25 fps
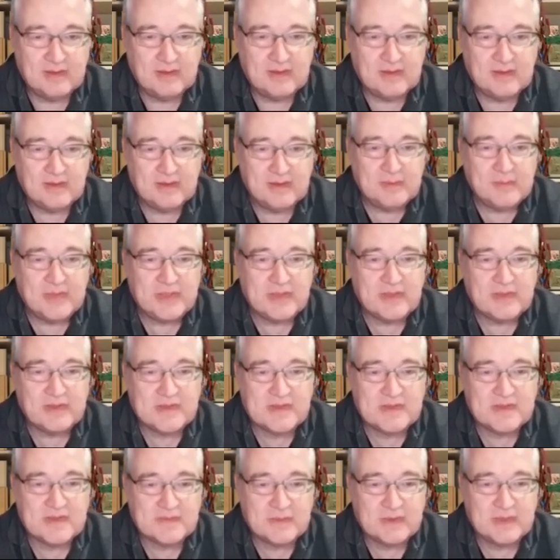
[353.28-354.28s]

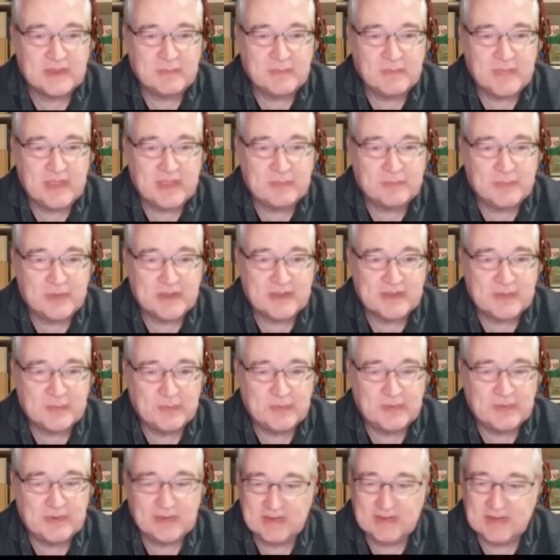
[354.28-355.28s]
Because what it made
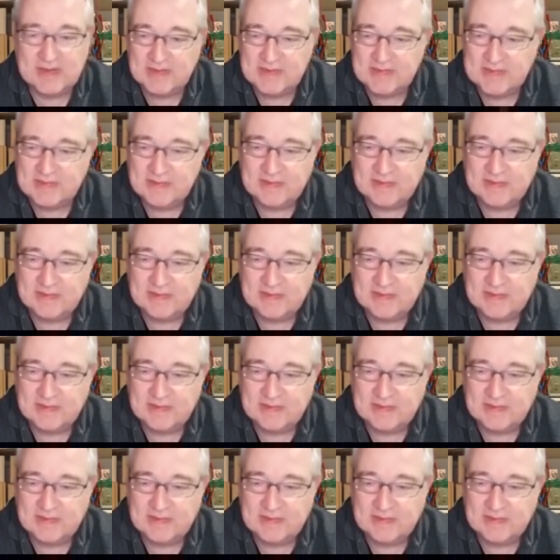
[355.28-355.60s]
possible is